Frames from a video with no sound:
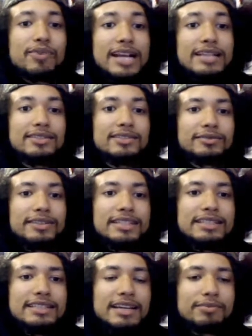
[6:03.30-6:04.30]
practical
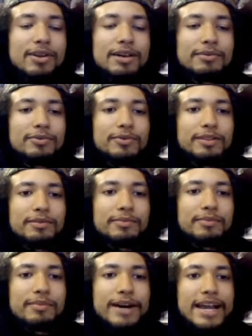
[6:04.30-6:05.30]
reasons I probably
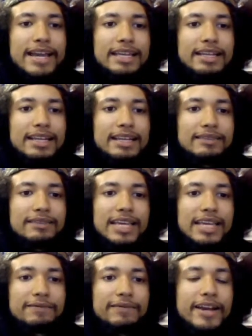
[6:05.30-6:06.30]
wouldn't buy it
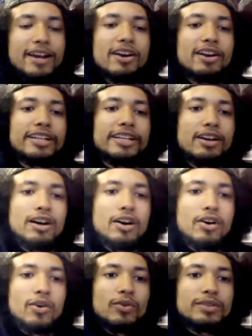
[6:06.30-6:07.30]
if I already
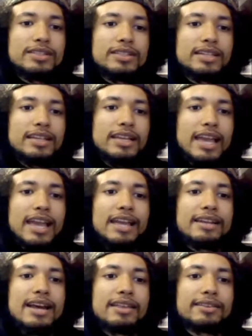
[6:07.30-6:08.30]
owned
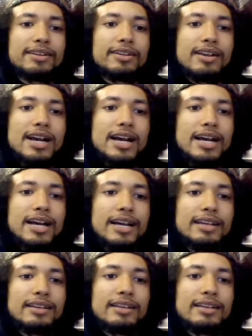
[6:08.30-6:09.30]
another
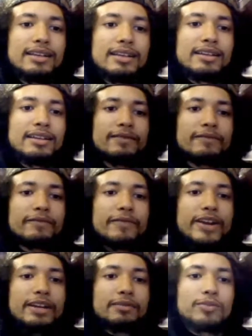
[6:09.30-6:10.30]

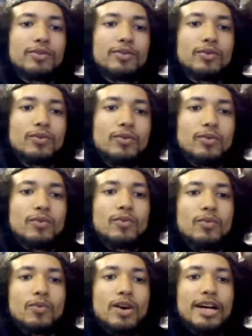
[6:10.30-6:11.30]
variable
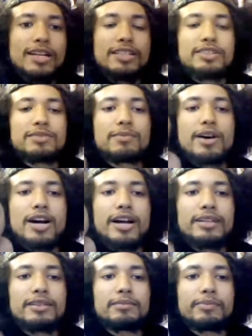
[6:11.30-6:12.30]
wattage
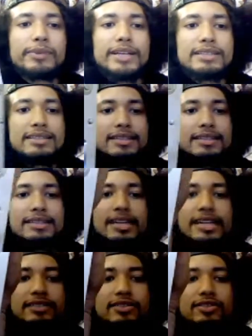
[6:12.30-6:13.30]
mod. But since
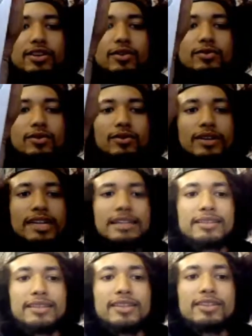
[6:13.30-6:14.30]
I don't own
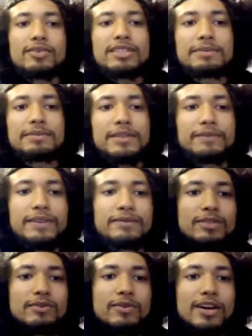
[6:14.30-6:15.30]
anything that goes up to
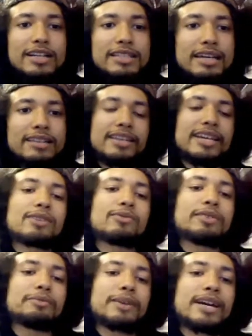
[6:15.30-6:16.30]
50 watts, I think I
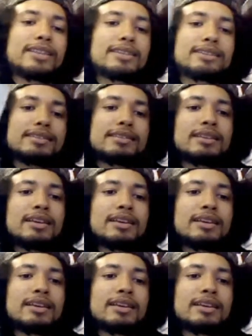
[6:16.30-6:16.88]
would buy this.